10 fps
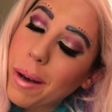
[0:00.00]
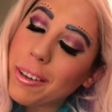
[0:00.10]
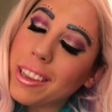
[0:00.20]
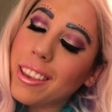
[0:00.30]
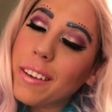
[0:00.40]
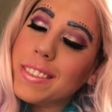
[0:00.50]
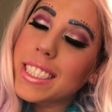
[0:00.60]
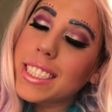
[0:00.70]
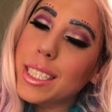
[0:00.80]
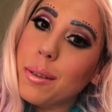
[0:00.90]
I would love to
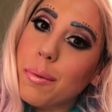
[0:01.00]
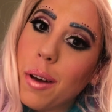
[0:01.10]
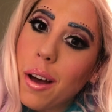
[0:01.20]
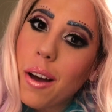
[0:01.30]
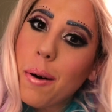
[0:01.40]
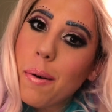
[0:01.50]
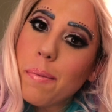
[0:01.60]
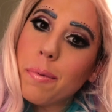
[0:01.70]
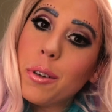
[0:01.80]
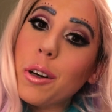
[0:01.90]
see
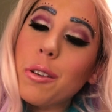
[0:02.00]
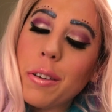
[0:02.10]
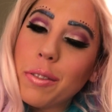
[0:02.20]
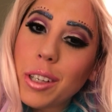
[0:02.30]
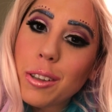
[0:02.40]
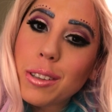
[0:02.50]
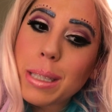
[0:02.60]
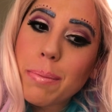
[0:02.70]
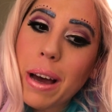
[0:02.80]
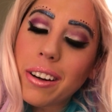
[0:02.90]
good reviews
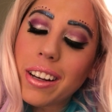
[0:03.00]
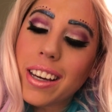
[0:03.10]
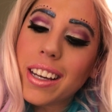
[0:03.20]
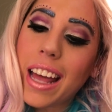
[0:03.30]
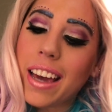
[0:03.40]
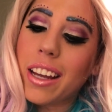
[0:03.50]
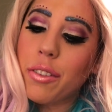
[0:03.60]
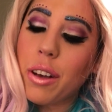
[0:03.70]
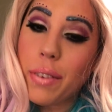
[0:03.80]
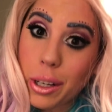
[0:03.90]
about it, and if
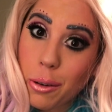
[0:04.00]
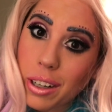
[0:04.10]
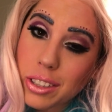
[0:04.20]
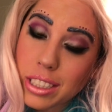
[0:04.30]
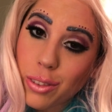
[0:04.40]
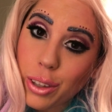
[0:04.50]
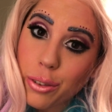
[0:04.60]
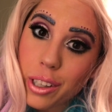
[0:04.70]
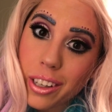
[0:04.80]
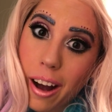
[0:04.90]
you have any questions, feel
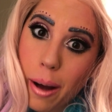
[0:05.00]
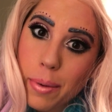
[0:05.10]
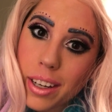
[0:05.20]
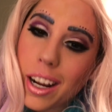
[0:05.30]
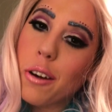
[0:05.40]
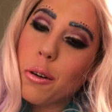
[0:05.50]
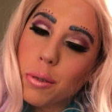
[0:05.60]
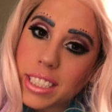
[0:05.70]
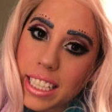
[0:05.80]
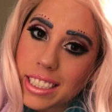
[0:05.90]
free to comment. I
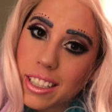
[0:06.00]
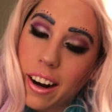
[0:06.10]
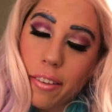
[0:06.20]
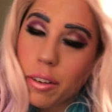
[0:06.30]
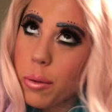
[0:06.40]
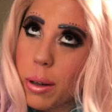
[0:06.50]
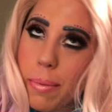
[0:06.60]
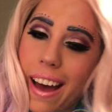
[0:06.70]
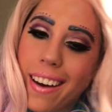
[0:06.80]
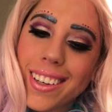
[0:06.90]
always answer everyone
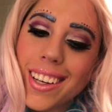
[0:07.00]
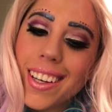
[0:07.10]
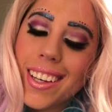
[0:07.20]
back.